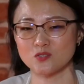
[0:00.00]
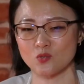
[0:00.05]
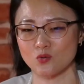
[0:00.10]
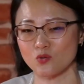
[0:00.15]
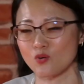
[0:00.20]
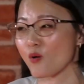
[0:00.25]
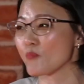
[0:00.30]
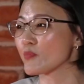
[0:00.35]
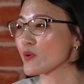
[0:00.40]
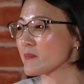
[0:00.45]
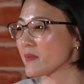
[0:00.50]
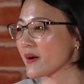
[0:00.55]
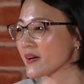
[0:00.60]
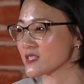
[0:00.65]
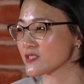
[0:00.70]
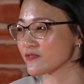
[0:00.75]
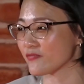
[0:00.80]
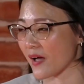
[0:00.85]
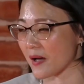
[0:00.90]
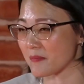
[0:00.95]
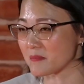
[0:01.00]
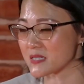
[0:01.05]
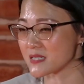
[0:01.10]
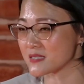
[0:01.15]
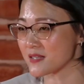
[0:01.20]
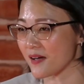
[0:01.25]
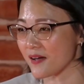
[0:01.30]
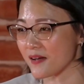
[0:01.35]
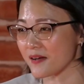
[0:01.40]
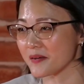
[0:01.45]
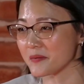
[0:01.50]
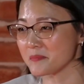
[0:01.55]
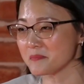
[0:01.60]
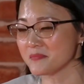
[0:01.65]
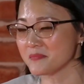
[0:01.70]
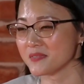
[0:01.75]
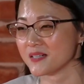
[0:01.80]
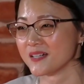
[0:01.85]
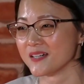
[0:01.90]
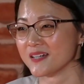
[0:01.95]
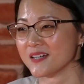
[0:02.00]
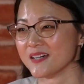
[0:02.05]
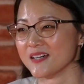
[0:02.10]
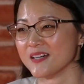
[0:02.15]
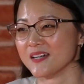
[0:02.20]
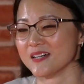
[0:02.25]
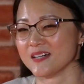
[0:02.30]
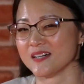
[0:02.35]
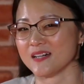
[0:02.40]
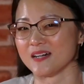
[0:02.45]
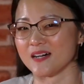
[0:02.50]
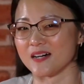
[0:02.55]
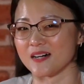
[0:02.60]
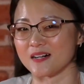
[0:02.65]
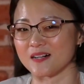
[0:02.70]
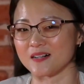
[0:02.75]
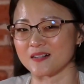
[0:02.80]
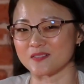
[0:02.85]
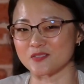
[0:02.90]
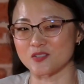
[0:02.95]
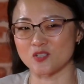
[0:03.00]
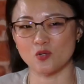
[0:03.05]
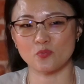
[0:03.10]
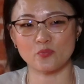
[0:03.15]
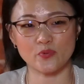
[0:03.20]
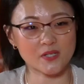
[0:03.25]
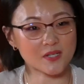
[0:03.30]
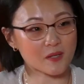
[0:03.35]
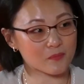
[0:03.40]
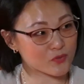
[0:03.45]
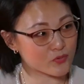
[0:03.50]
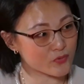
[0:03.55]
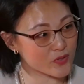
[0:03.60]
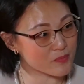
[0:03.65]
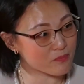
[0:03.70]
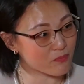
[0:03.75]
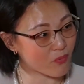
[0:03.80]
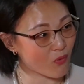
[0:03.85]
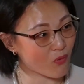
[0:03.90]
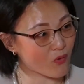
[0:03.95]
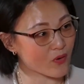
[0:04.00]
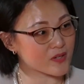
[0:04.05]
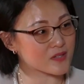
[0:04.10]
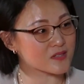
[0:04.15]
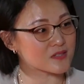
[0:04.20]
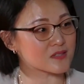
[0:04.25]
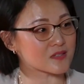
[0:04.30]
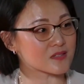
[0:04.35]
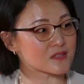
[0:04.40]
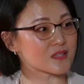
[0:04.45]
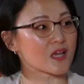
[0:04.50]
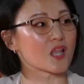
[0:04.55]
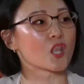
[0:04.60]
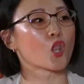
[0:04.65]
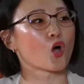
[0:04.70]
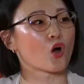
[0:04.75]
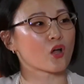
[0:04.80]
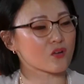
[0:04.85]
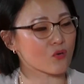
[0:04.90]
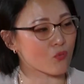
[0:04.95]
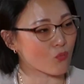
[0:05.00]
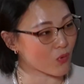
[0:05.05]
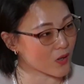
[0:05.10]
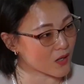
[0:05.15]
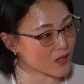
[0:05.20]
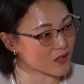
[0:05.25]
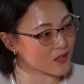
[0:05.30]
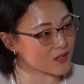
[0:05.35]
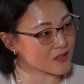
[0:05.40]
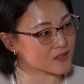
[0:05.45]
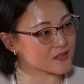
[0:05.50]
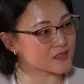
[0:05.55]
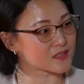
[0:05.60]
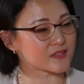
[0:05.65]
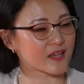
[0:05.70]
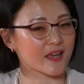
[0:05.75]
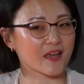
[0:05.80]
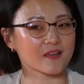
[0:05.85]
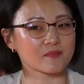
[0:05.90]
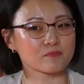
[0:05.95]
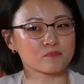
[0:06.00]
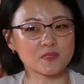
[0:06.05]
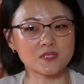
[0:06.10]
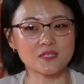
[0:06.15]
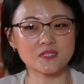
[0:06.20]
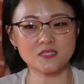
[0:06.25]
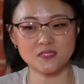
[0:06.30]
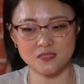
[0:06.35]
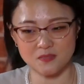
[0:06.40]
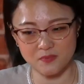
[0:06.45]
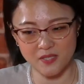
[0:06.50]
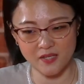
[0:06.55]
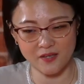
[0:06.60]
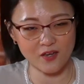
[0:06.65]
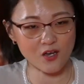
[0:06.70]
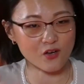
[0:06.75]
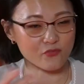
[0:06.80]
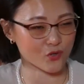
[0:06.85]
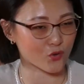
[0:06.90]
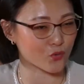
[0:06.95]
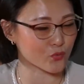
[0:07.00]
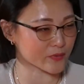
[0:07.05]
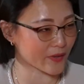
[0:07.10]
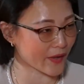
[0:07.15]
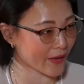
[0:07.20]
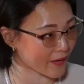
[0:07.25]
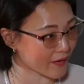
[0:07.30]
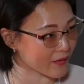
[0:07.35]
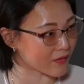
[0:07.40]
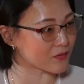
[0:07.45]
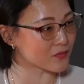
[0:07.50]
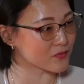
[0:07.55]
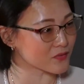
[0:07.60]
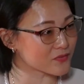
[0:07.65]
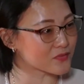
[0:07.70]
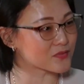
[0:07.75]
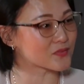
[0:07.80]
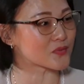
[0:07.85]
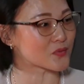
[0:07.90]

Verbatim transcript: don't compromise family time. Mm. Uh, you know, bringing up three boys is a lot of work. And please take care of your own health,